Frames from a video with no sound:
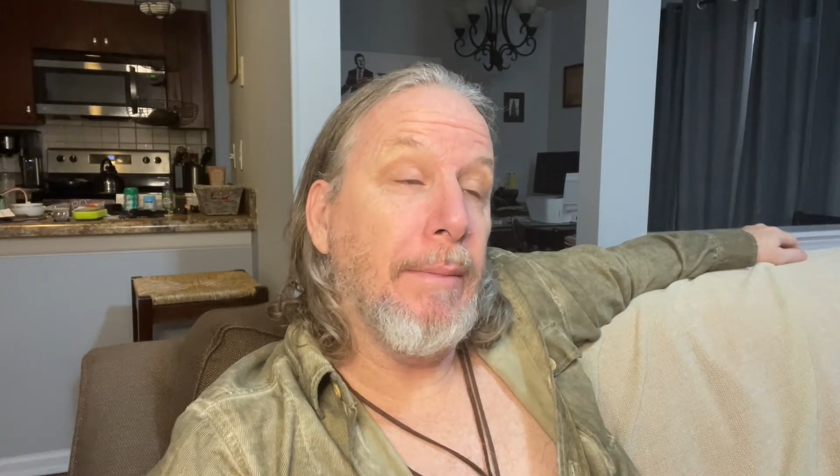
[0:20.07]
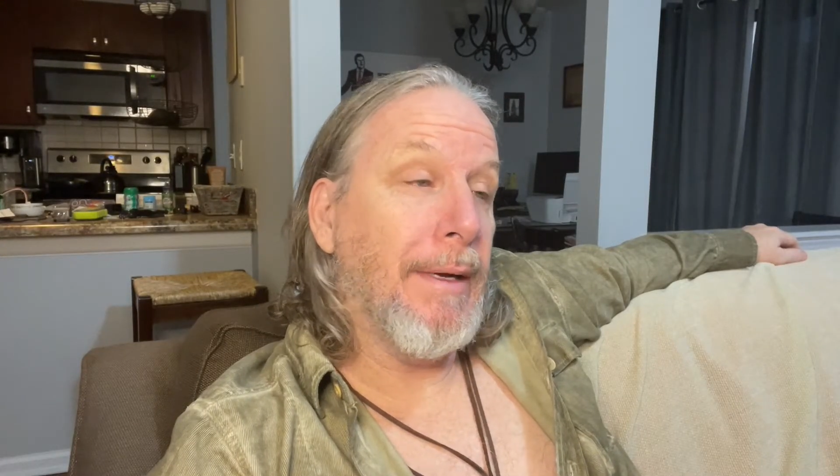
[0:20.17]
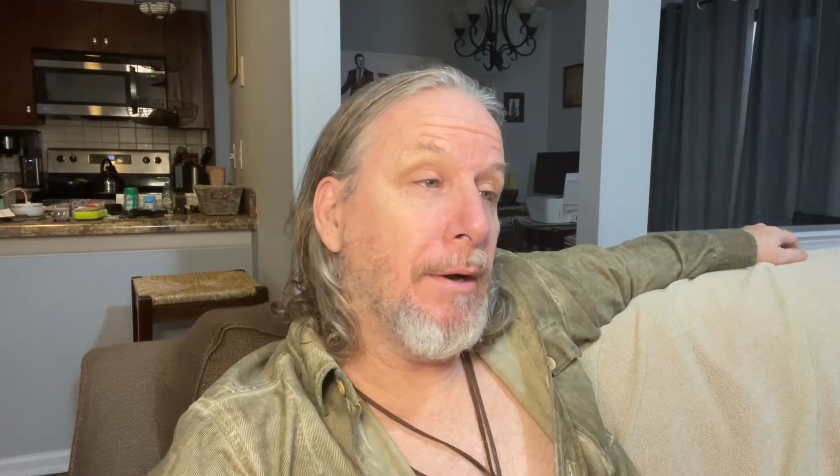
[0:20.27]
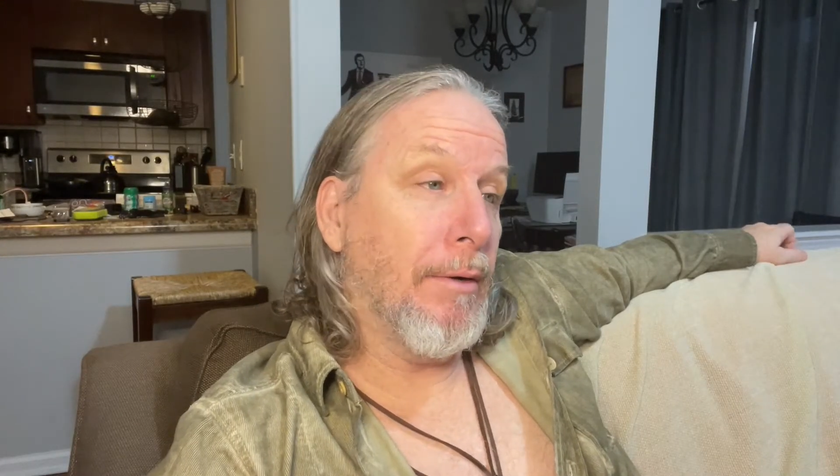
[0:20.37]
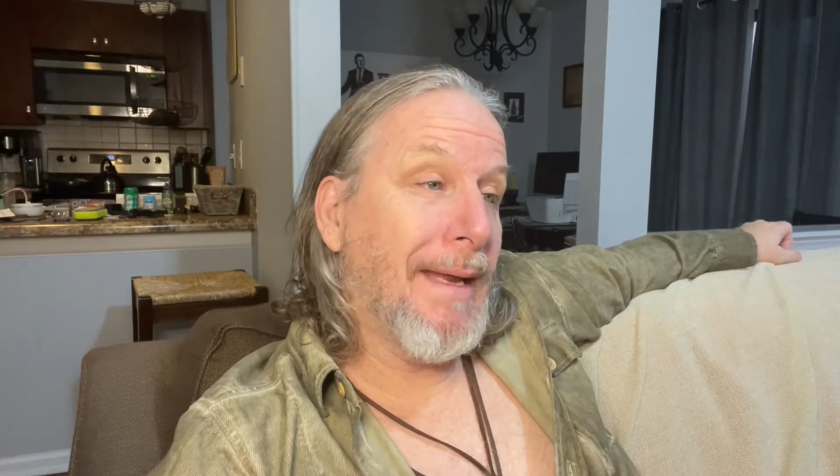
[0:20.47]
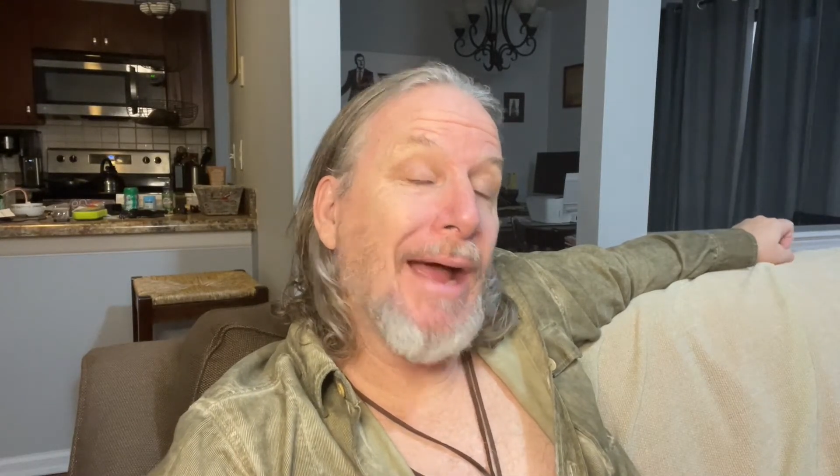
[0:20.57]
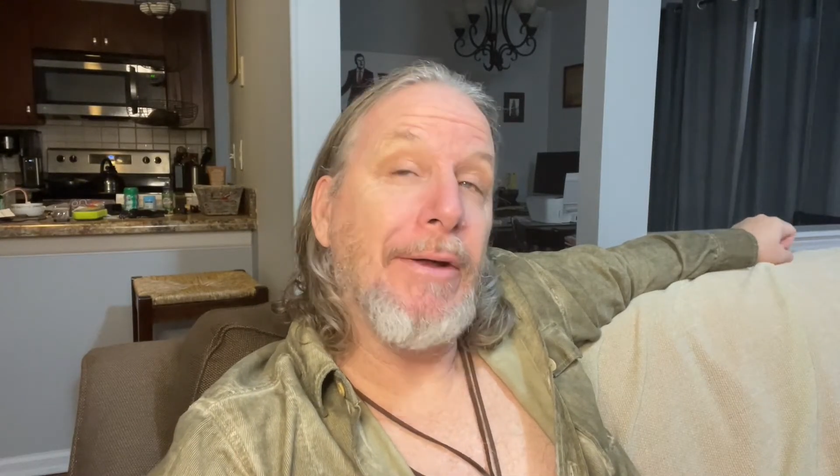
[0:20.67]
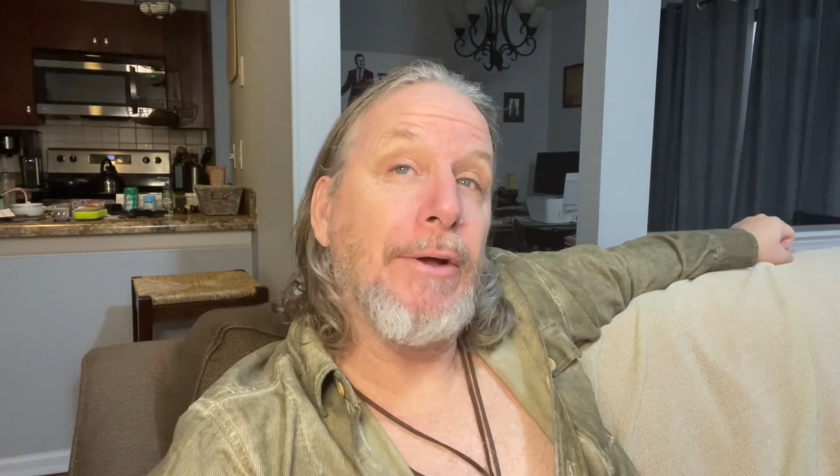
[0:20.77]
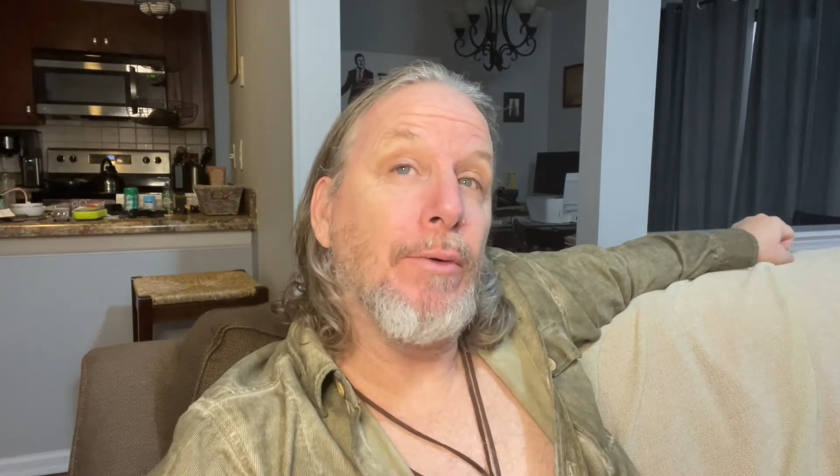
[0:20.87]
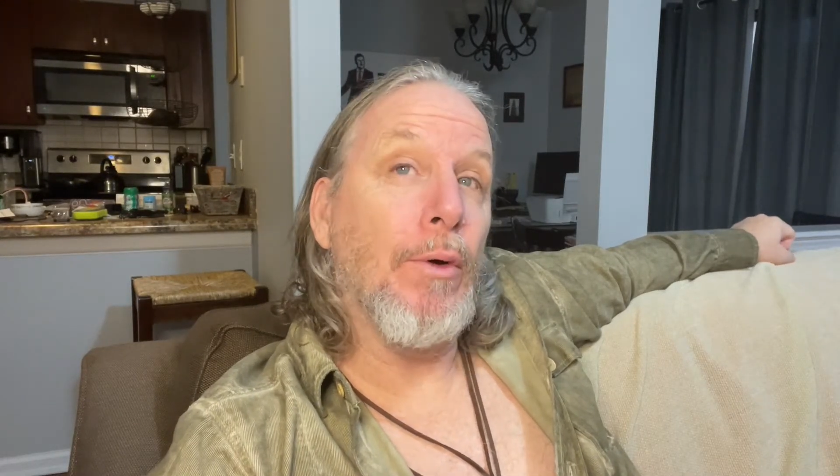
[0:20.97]
it'd be called
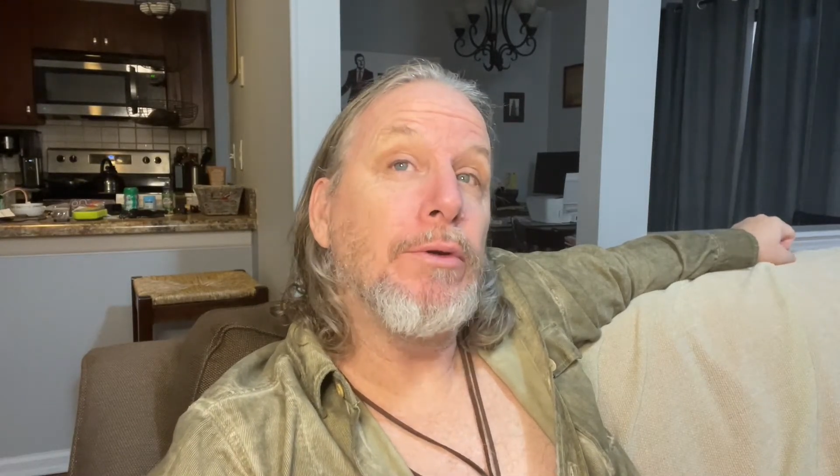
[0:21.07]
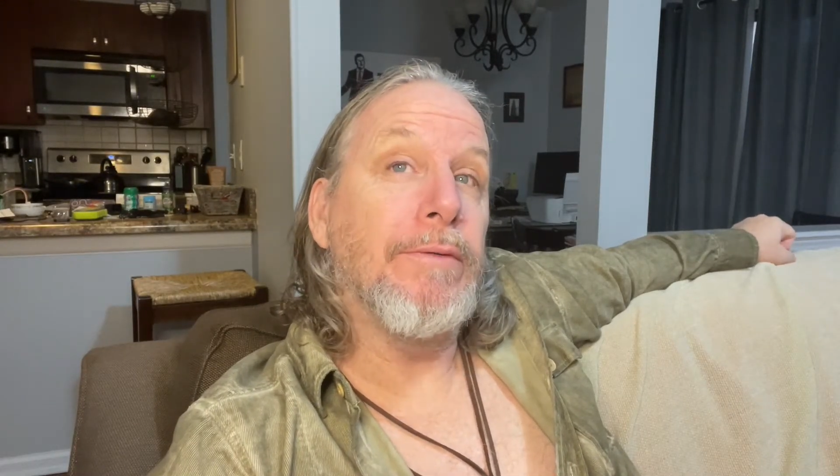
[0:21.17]
Counting Crow's